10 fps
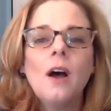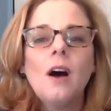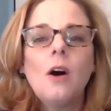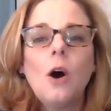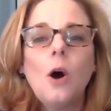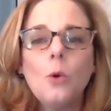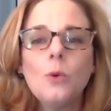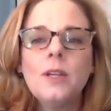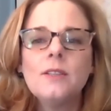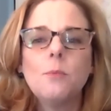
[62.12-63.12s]

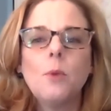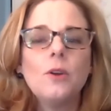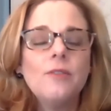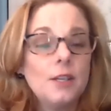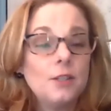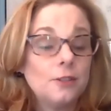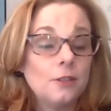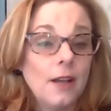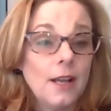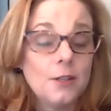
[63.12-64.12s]
honed his
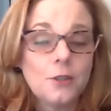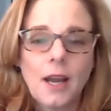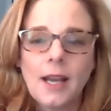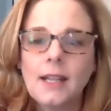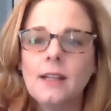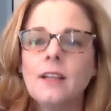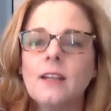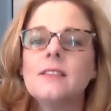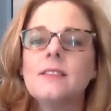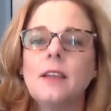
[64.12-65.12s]
motivational and training
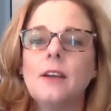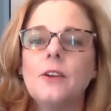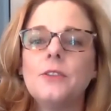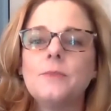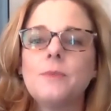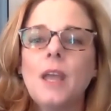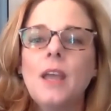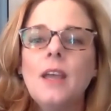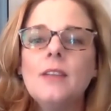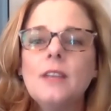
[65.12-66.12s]
skills.
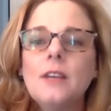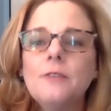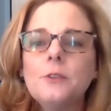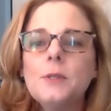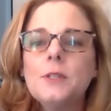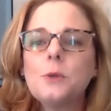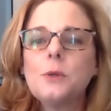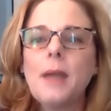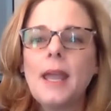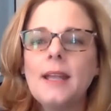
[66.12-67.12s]
His influence
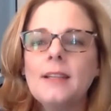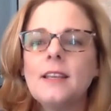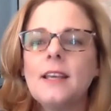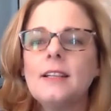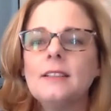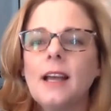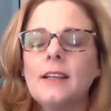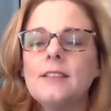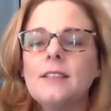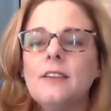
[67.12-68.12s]
remains in a
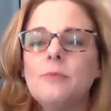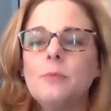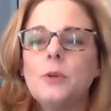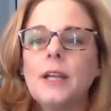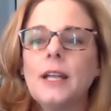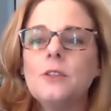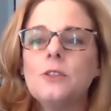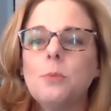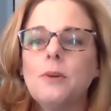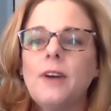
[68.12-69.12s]
legacy of Marines
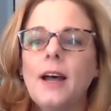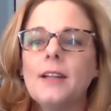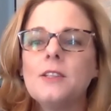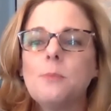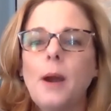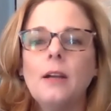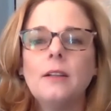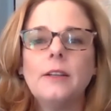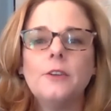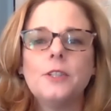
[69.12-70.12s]
who provide
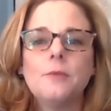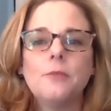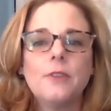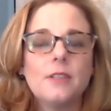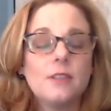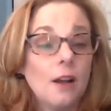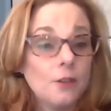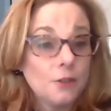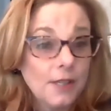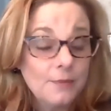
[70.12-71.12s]
inspired leadership for this
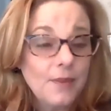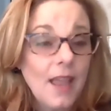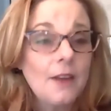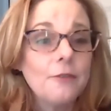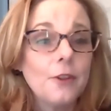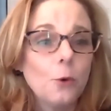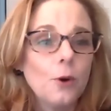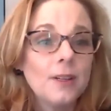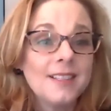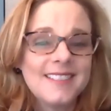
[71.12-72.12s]
country and for their
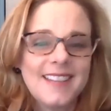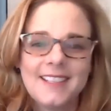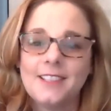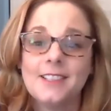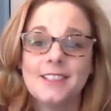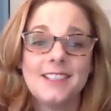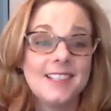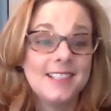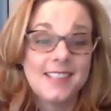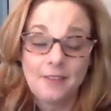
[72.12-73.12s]
organizations, and
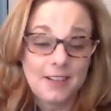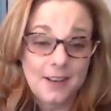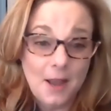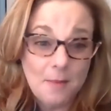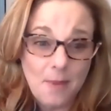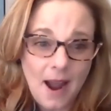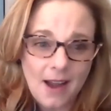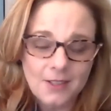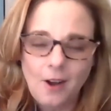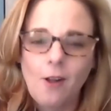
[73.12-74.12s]
he's having an
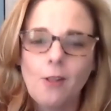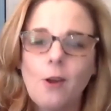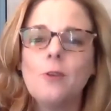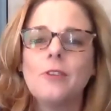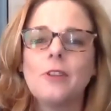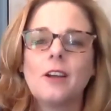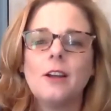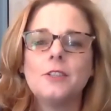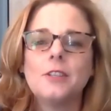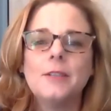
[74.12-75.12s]
impact all over the
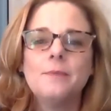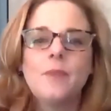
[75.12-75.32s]
country.